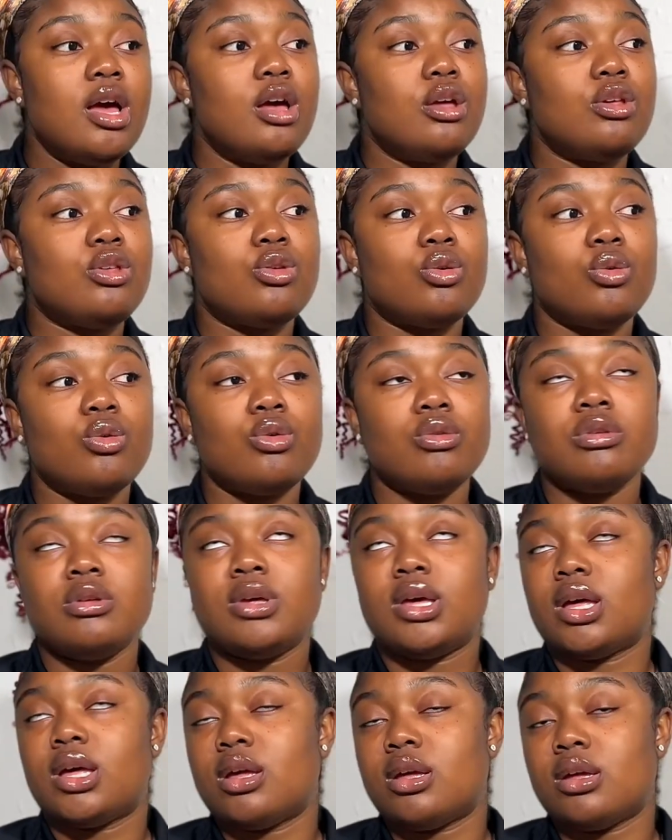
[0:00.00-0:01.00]
so you
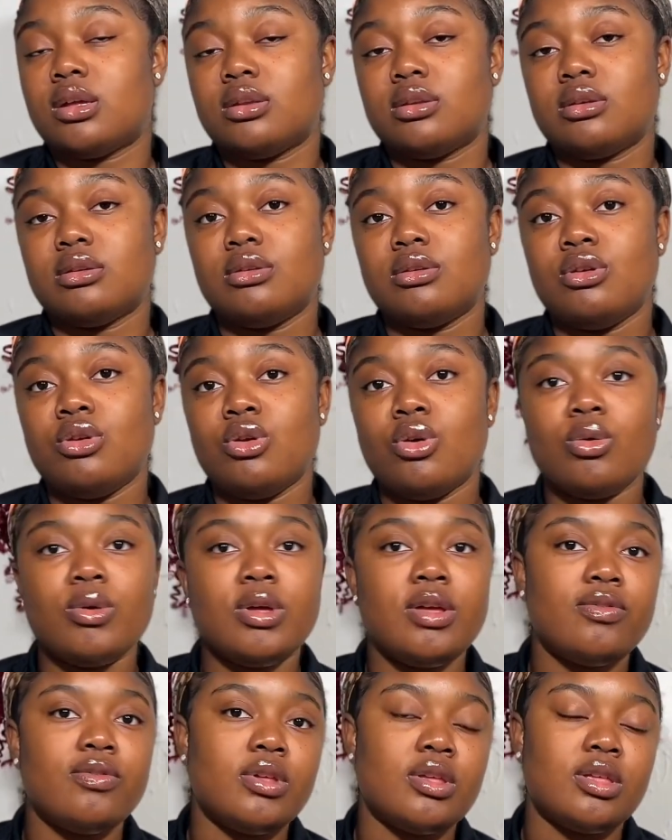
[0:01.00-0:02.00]
can know
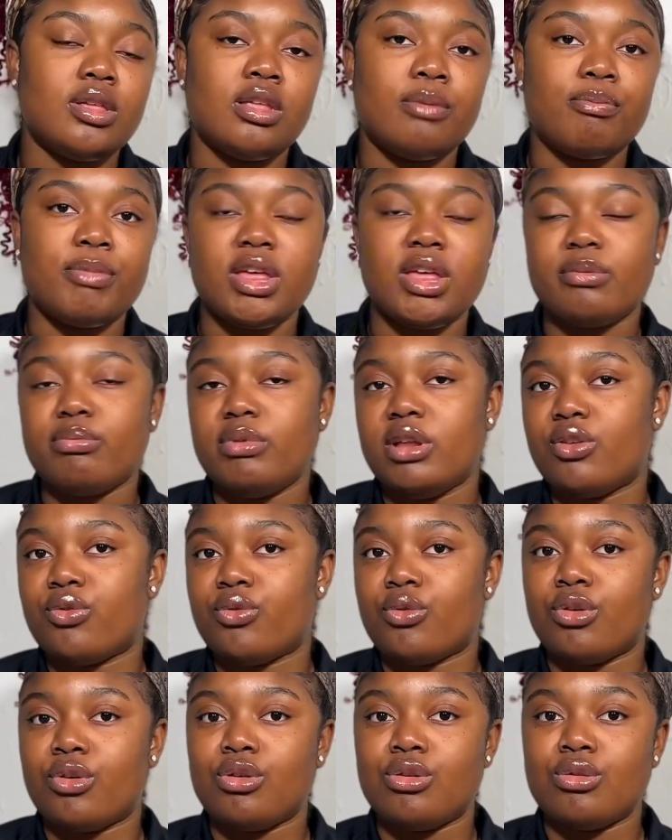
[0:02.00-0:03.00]
if this is the best place
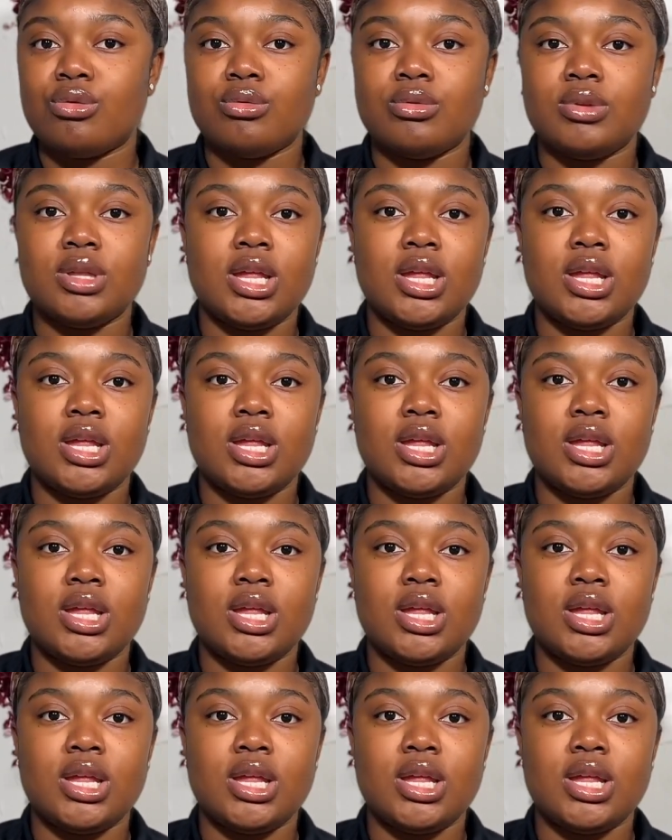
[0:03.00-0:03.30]
for you.